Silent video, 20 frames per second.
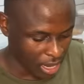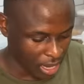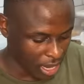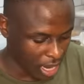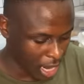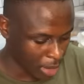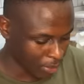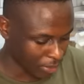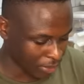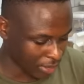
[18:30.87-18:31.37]

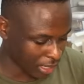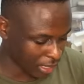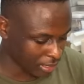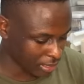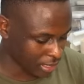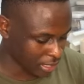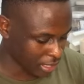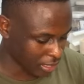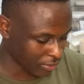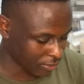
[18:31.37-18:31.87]
Happy
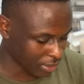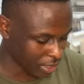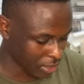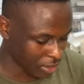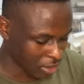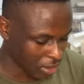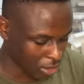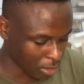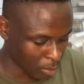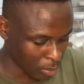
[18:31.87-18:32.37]
Thanksgiving.
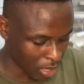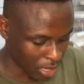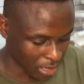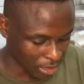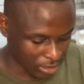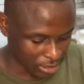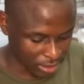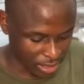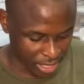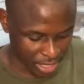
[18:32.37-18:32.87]
God
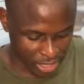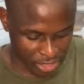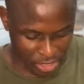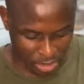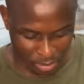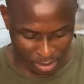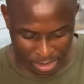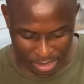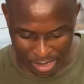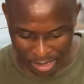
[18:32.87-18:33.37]
bless. Thank you so
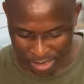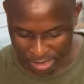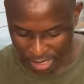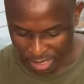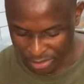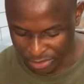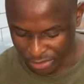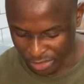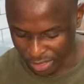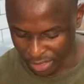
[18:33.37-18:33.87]
much,
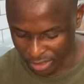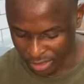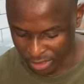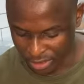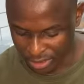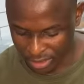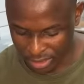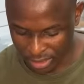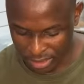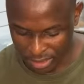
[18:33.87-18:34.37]
Sandra.
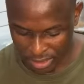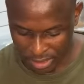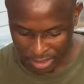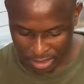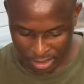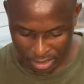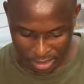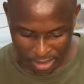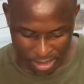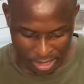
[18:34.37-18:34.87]

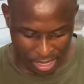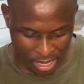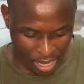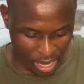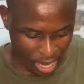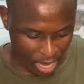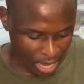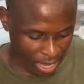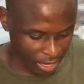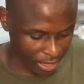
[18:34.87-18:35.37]

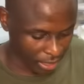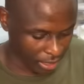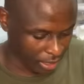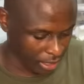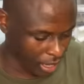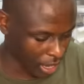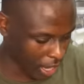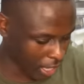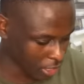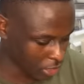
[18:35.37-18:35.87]
Hi,
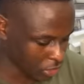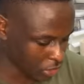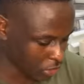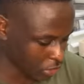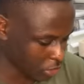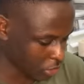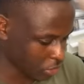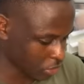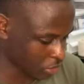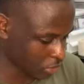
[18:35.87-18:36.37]
hi to you
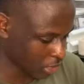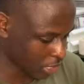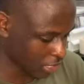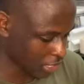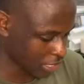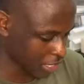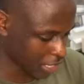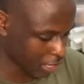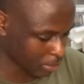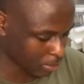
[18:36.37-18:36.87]
too,
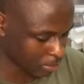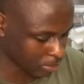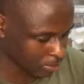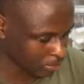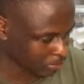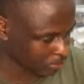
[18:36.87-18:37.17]
Lady M.